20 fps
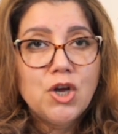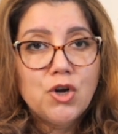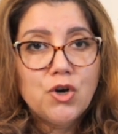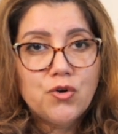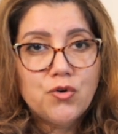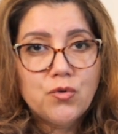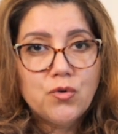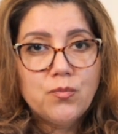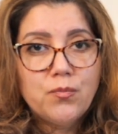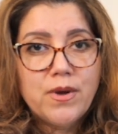
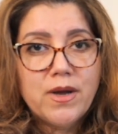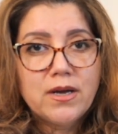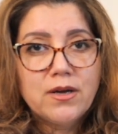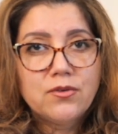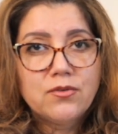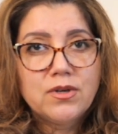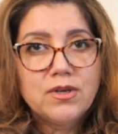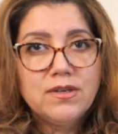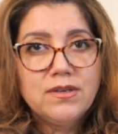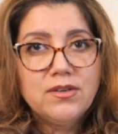rollback
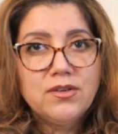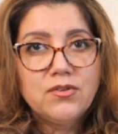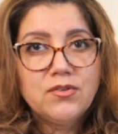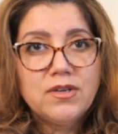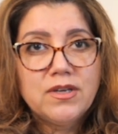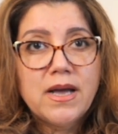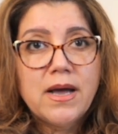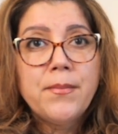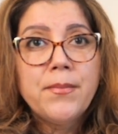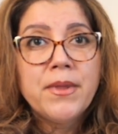
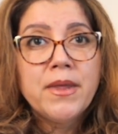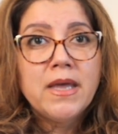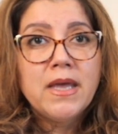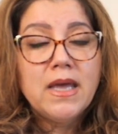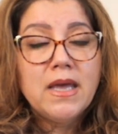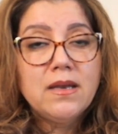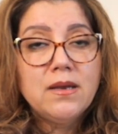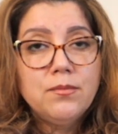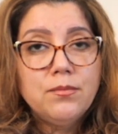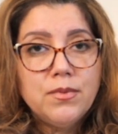criteria,
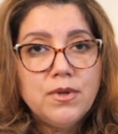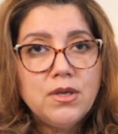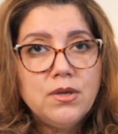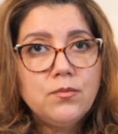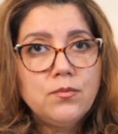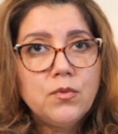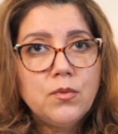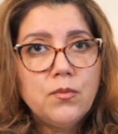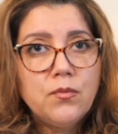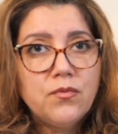and
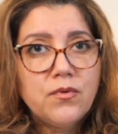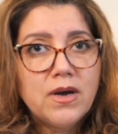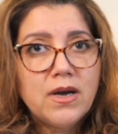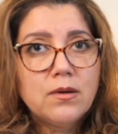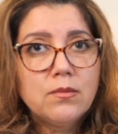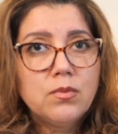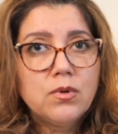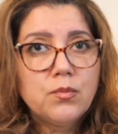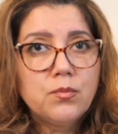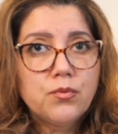minimum
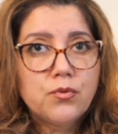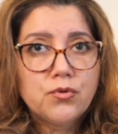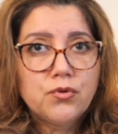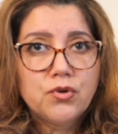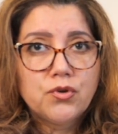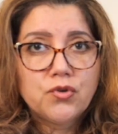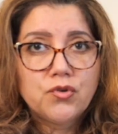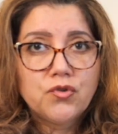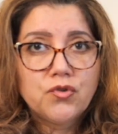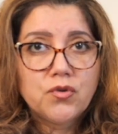viable
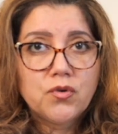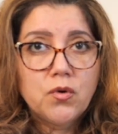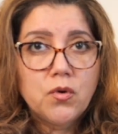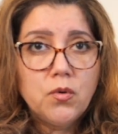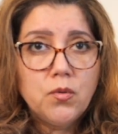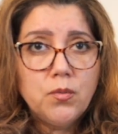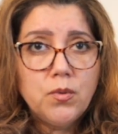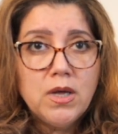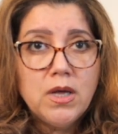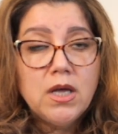product
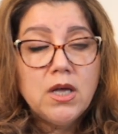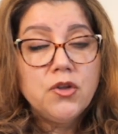scope